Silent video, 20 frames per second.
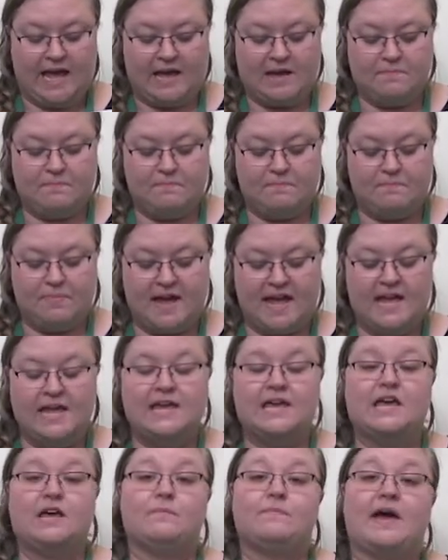and
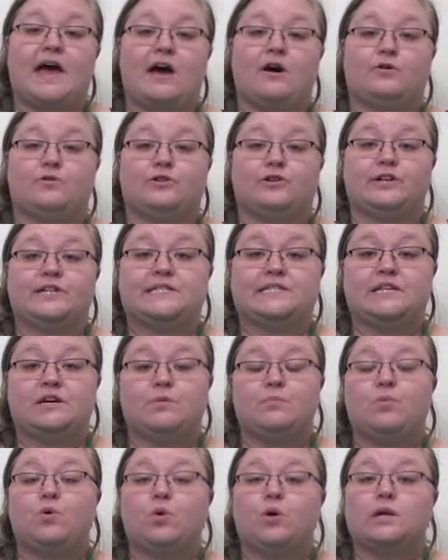baking powder is an
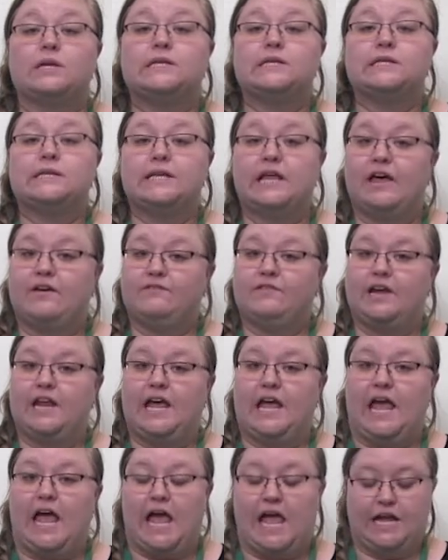important
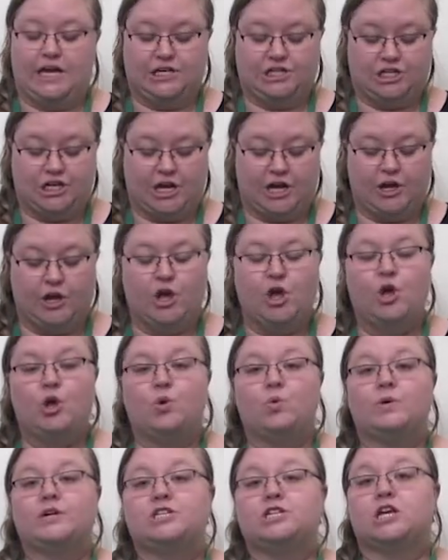leavening agent,
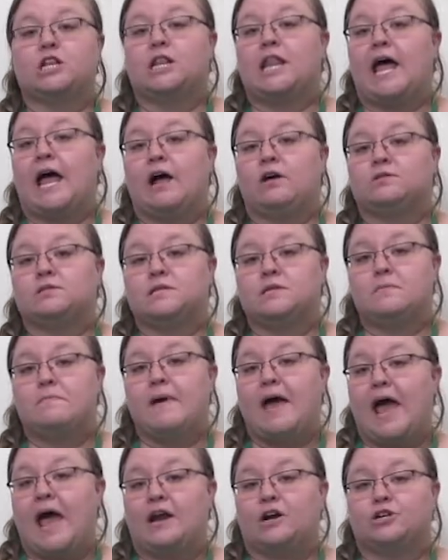which allows the
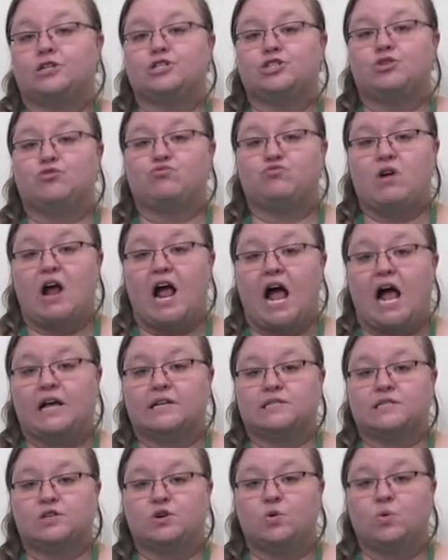batter to
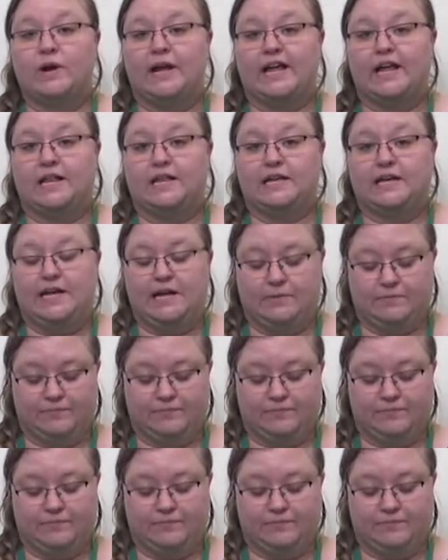rise quickly.